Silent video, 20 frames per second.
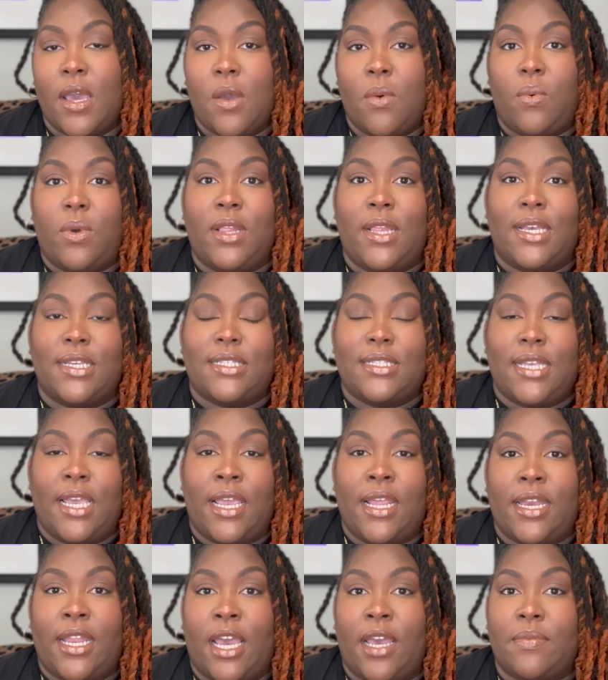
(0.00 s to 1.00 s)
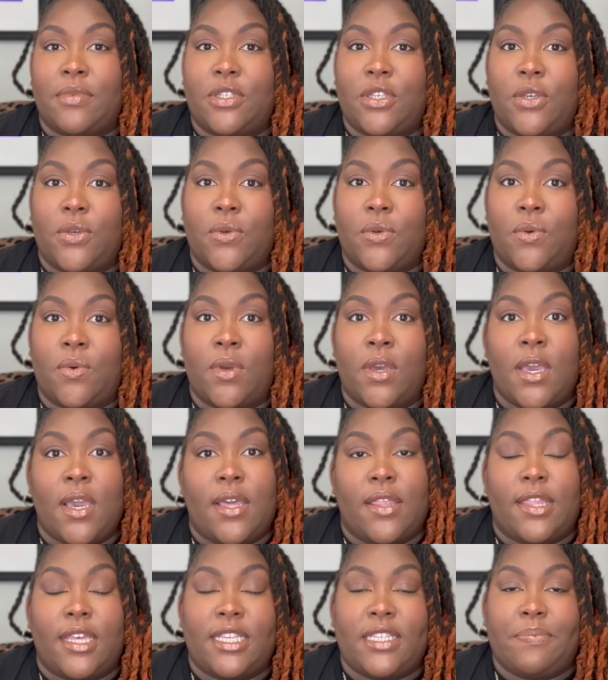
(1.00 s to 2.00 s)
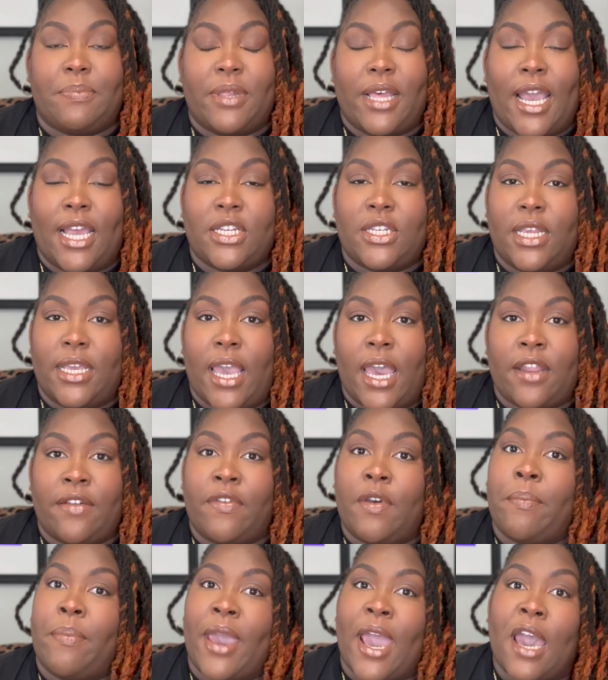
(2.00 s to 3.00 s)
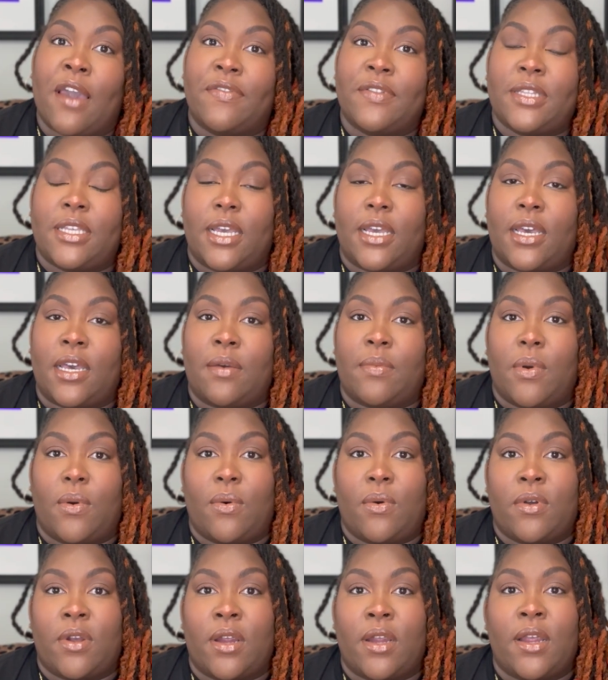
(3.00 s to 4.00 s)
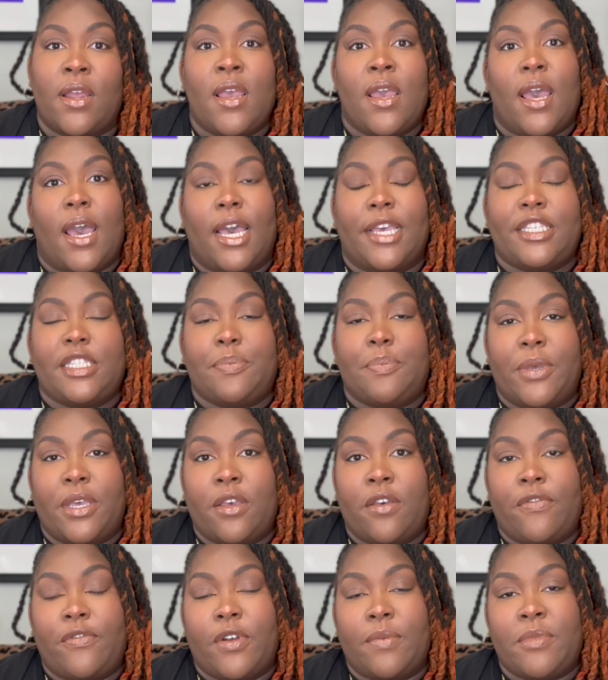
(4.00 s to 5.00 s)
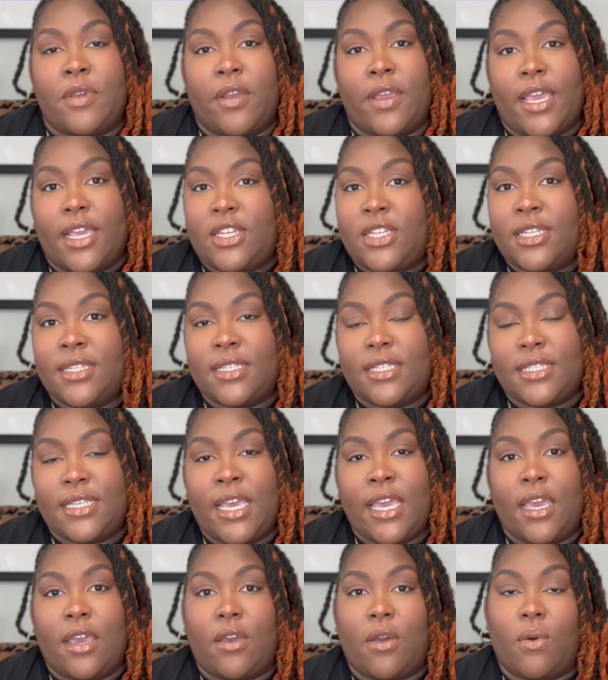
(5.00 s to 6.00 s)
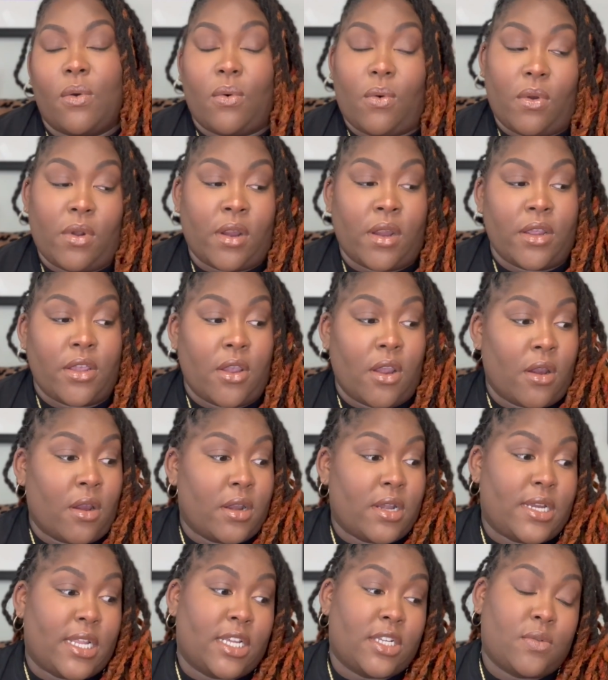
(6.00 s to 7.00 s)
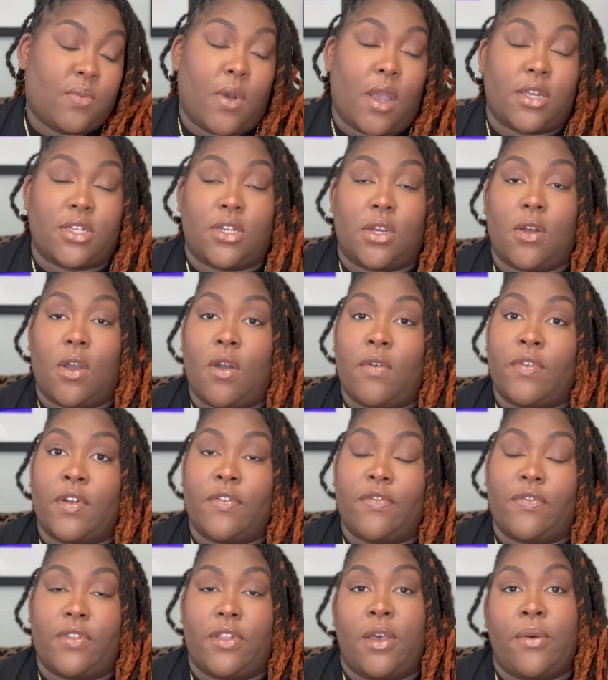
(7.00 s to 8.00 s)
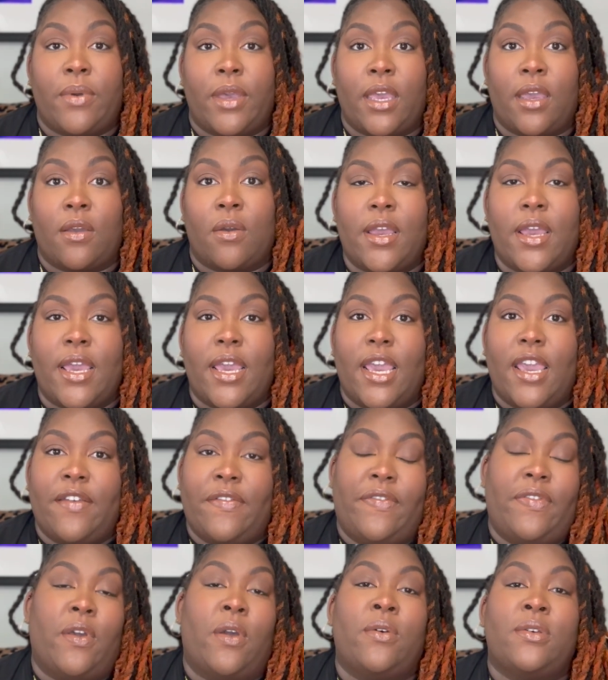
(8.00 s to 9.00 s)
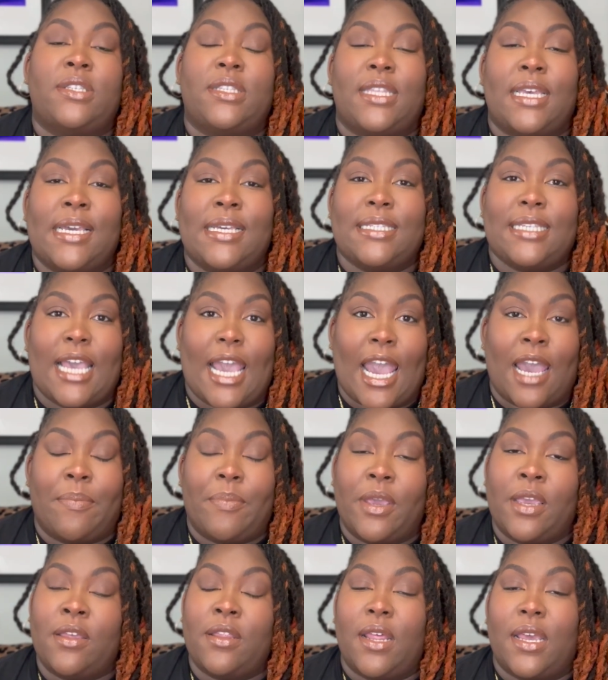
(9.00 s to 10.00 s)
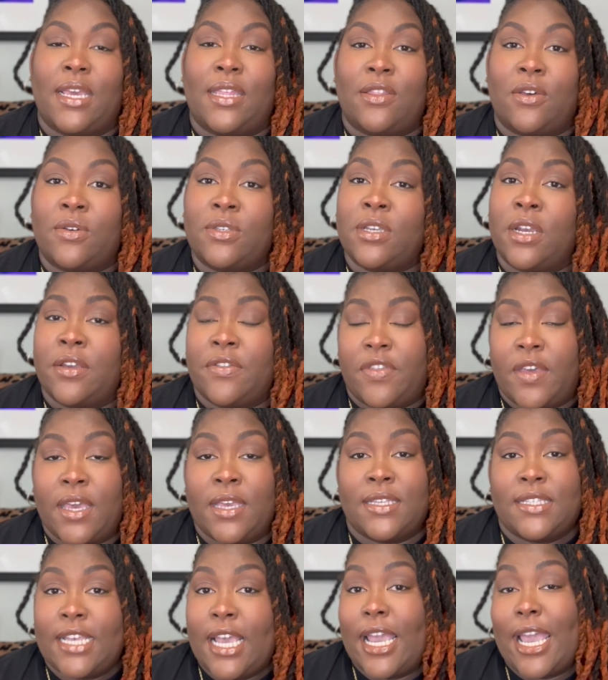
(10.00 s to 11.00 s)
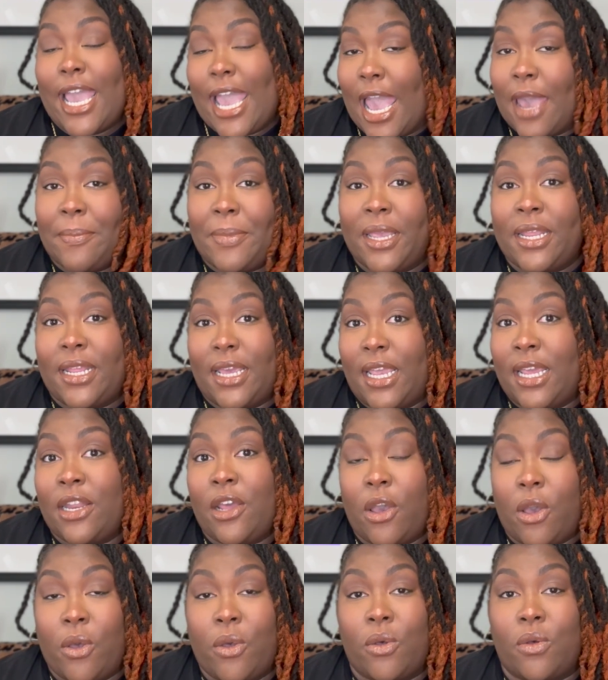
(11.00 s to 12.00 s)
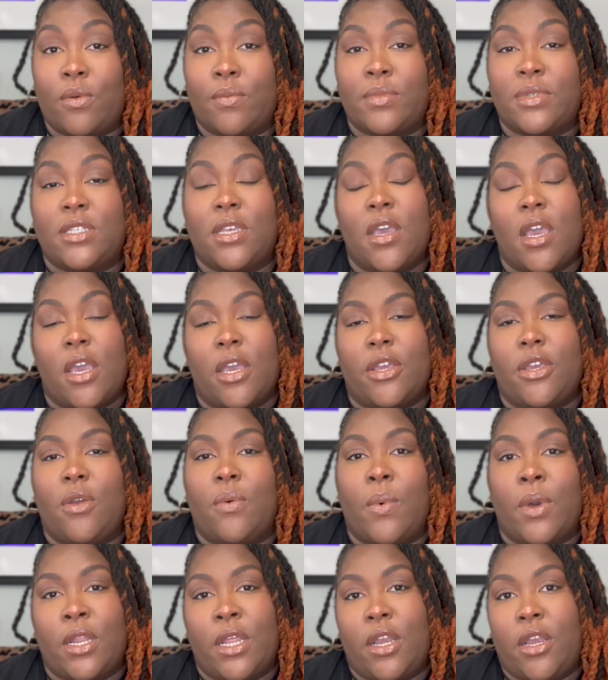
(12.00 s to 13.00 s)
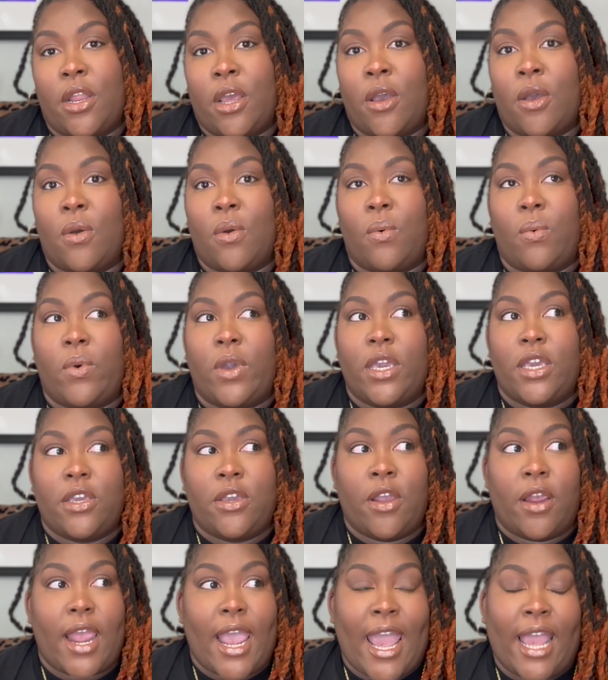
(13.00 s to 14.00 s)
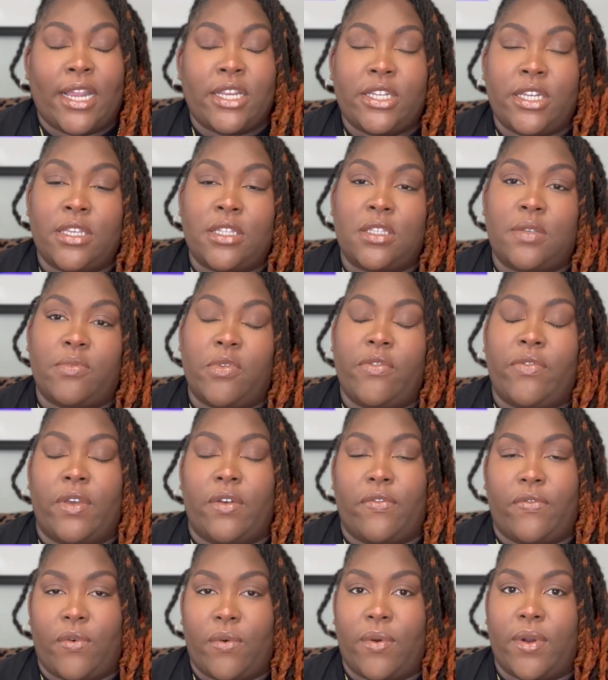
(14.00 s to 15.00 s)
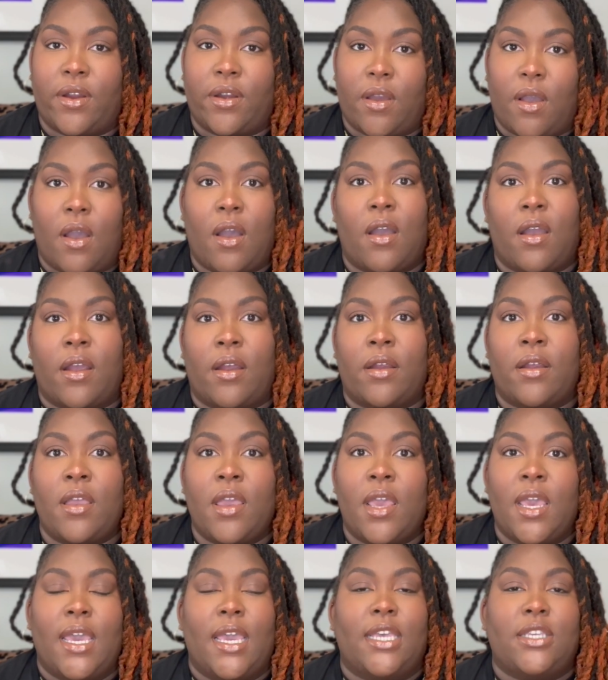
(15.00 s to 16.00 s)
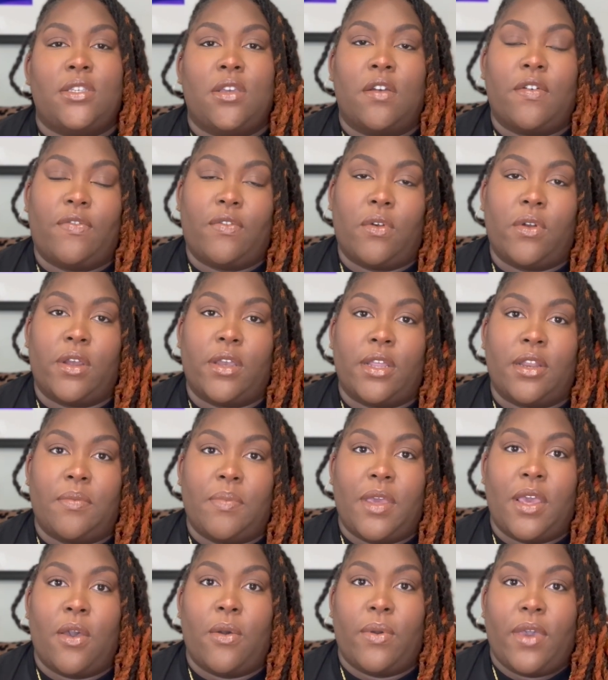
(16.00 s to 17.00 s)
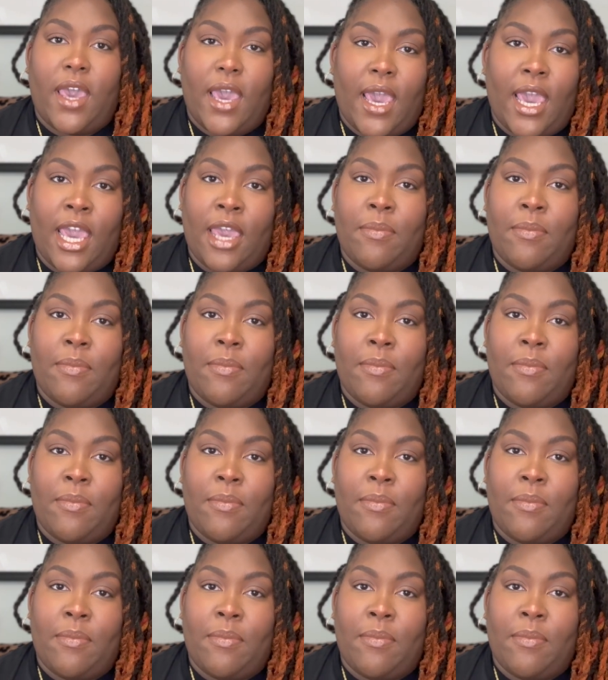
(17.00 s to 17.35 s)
Will it stand up to the splashing out of a bathtub or a spill from your kitchen sink or your dishwasher overflowing? If those things happen, and those are things that happen in homes, you want to know what your actions moving forward are. Is your floor going to be okay?